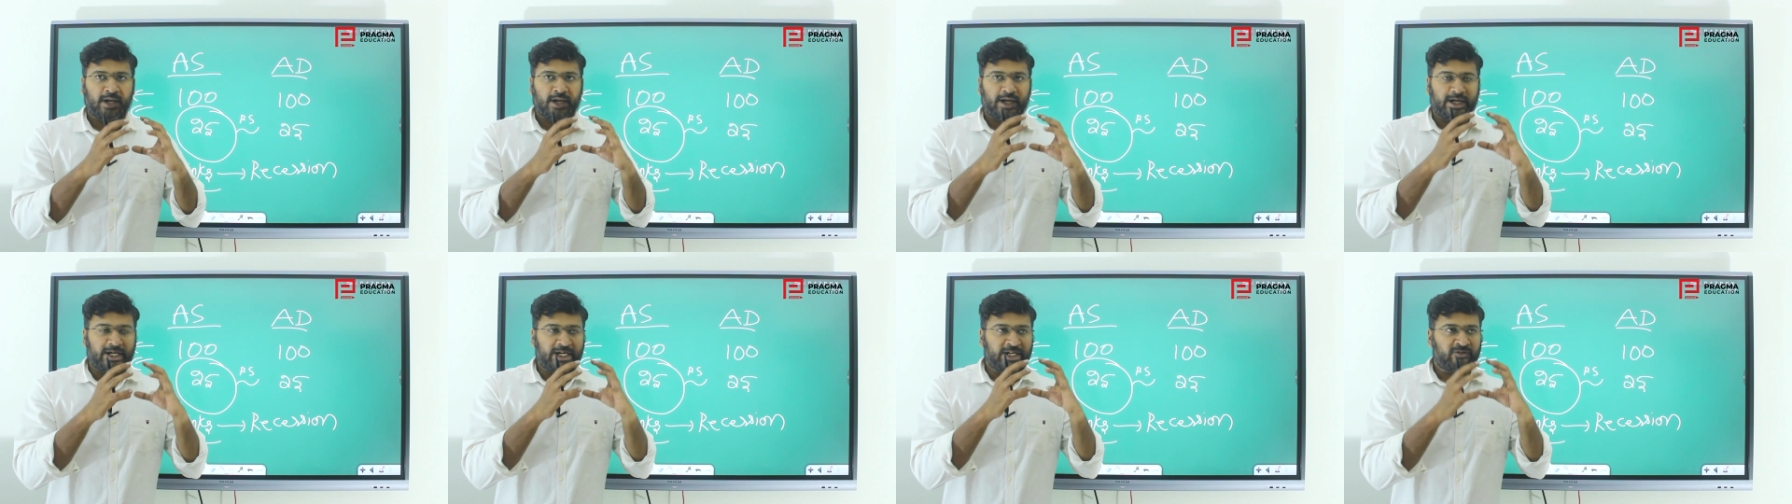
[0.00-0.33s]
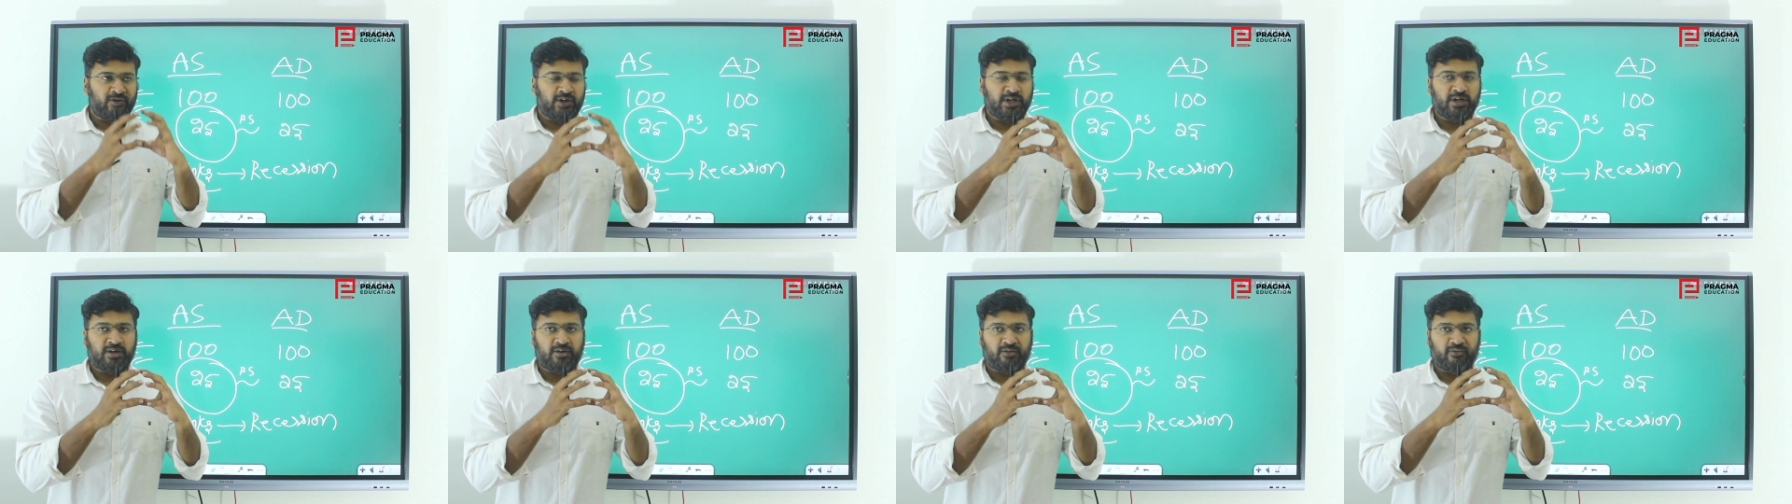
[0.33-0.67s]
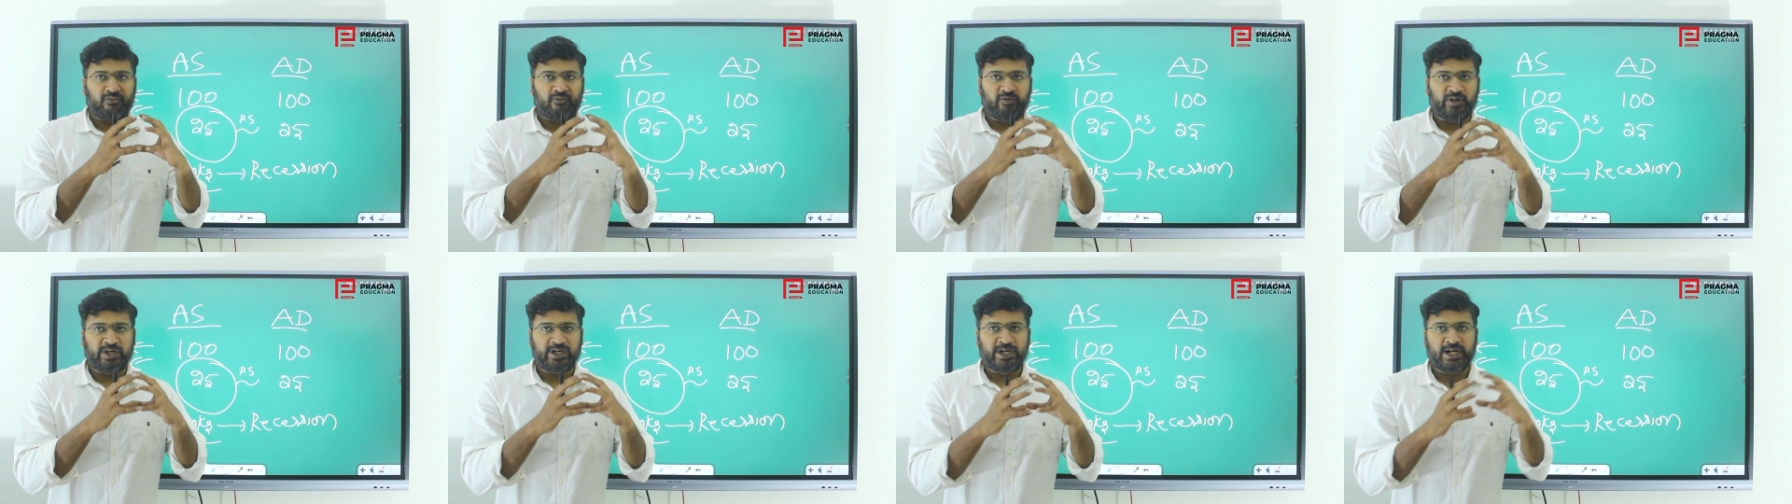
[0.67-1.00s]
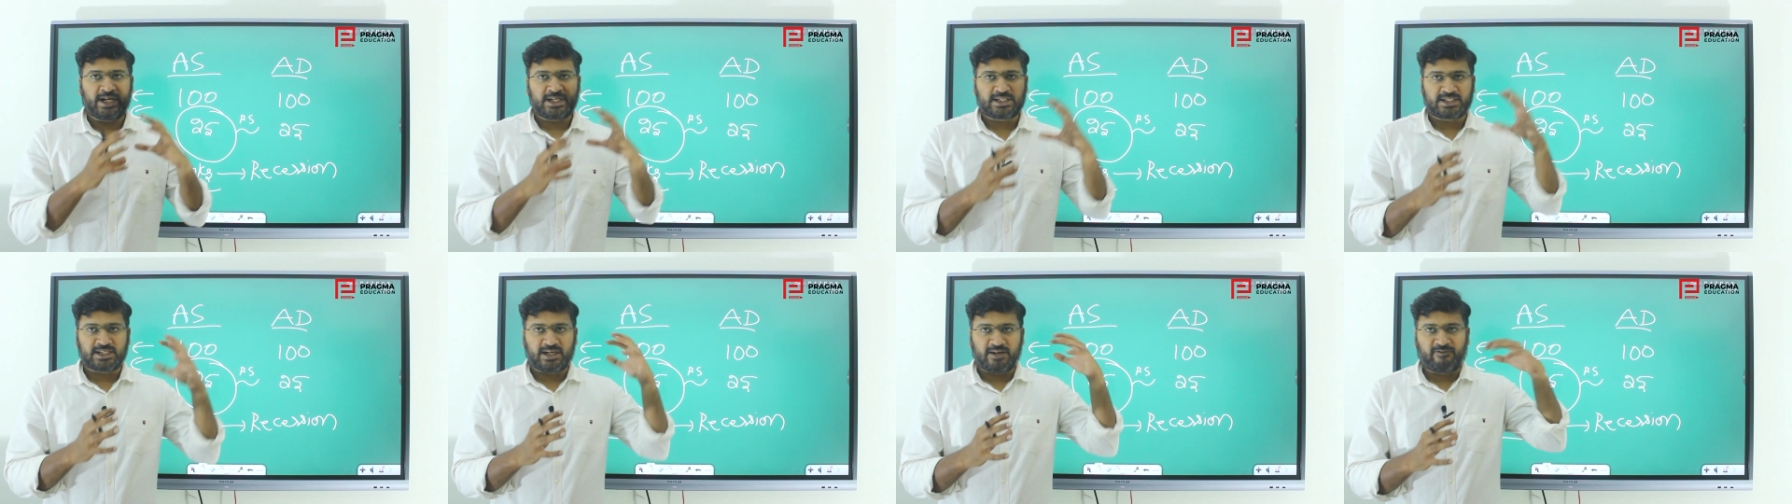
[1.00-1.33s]
It will
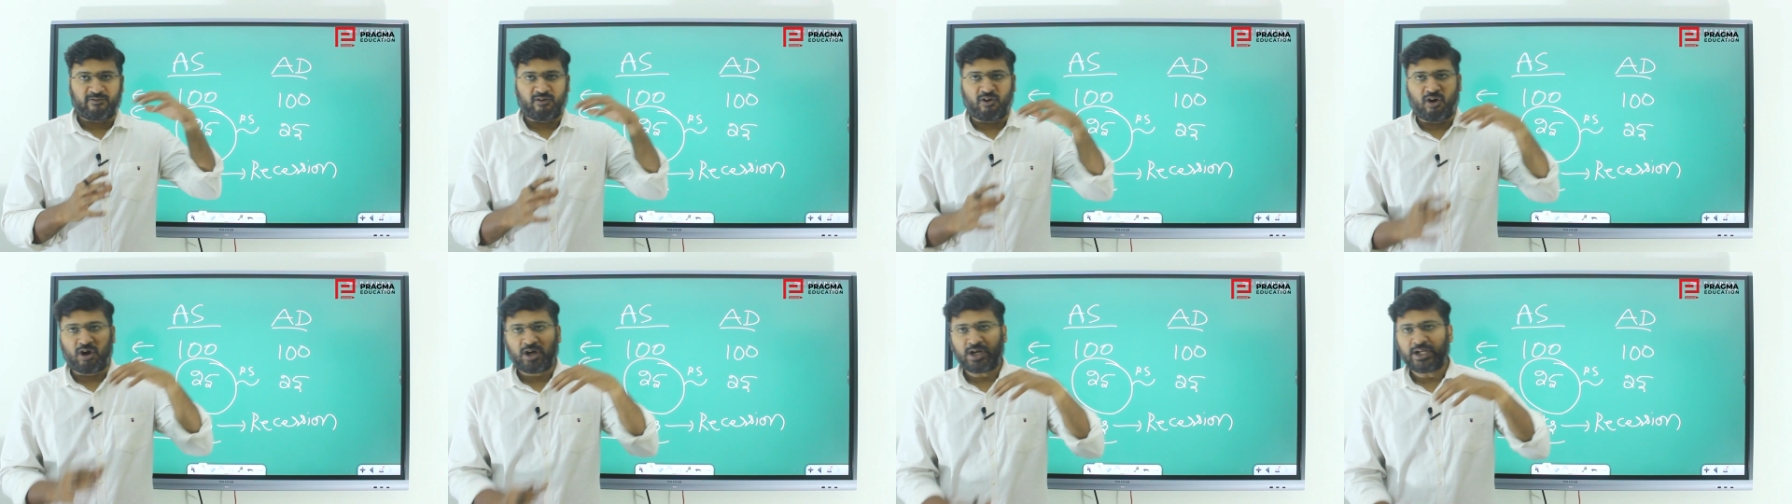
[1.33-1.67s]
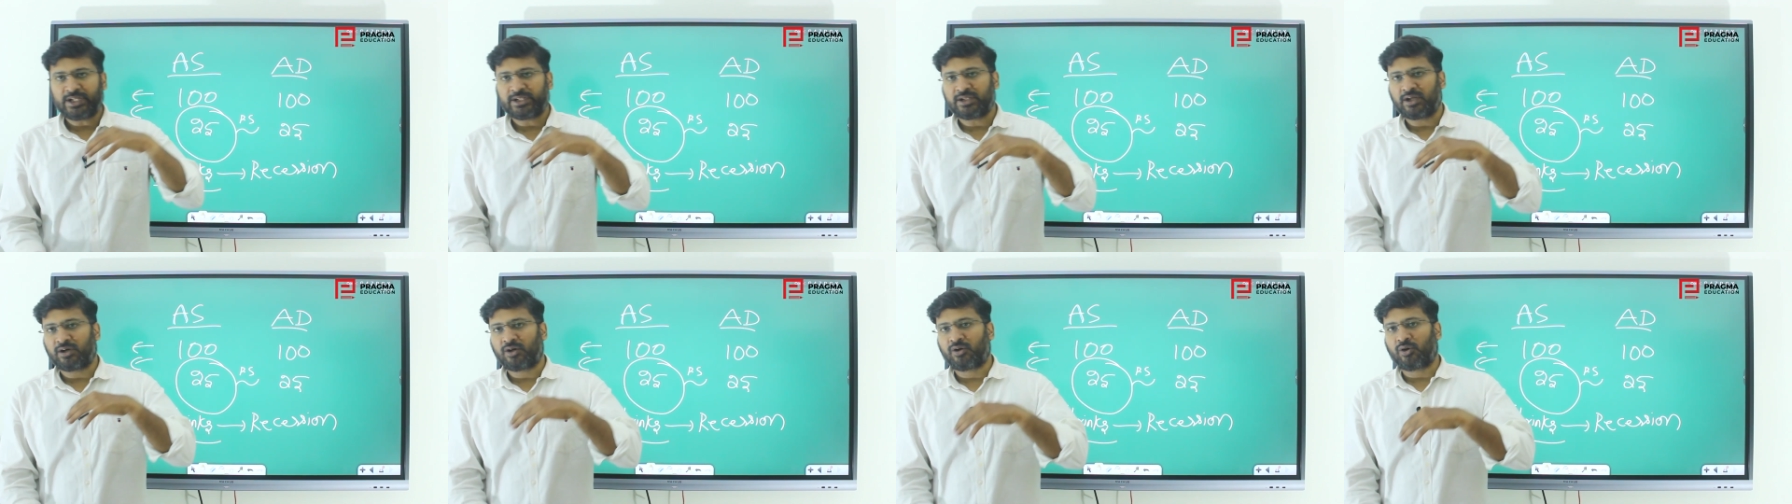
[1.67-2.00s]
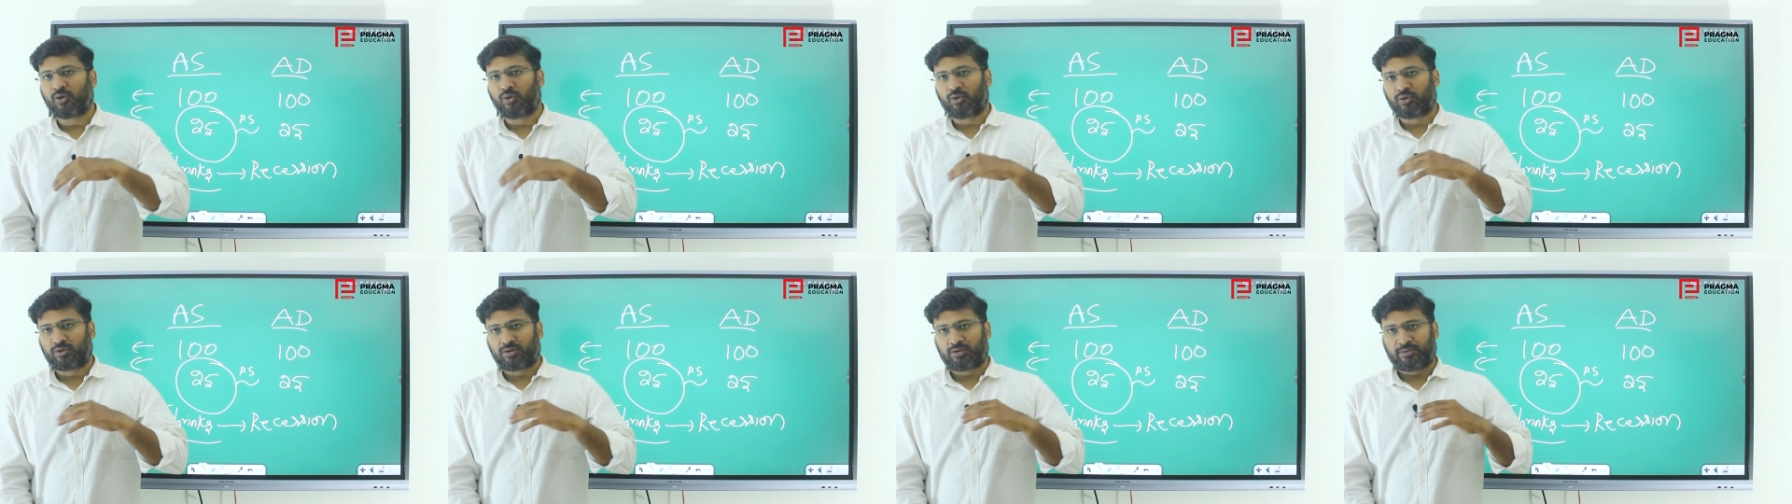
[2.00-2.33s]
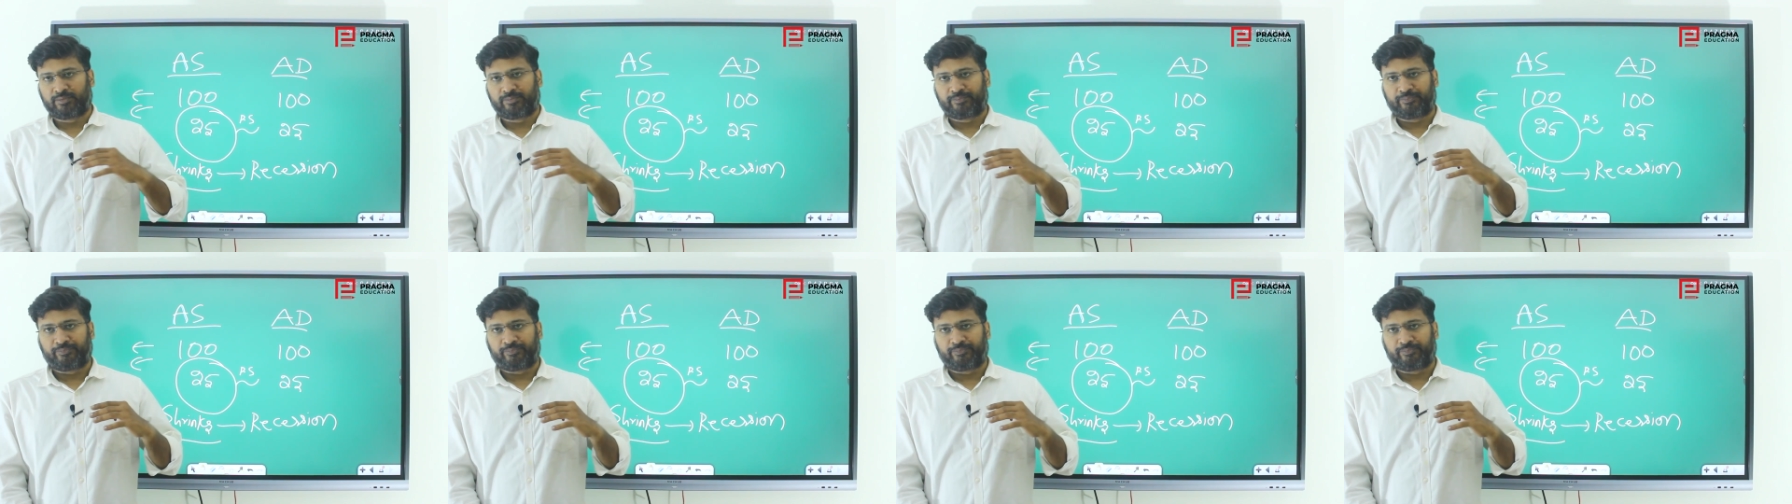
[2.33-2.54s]
witness a fall in the growth